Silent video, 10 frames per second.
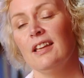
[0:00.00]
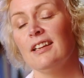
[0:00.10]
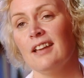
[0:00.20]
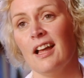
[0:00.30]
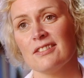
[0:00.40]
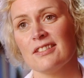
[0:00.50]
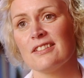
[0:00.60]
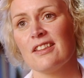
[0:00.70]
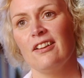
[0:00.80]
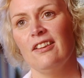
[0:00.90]
It
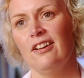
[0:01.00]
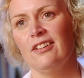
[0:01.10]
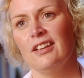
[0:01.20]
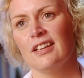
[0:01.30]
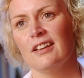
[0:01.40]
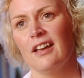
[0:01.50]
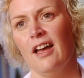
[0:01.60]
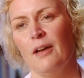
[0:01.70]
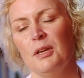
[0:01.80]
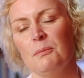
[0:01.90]
enhances their learning,
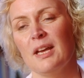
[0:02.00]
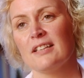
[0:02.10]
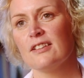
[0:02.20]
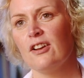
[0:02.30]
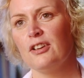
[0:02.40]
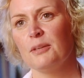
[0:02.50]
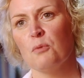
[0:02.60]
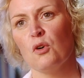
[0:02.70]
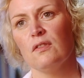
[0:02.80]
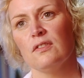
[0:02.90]
um, it makes learning more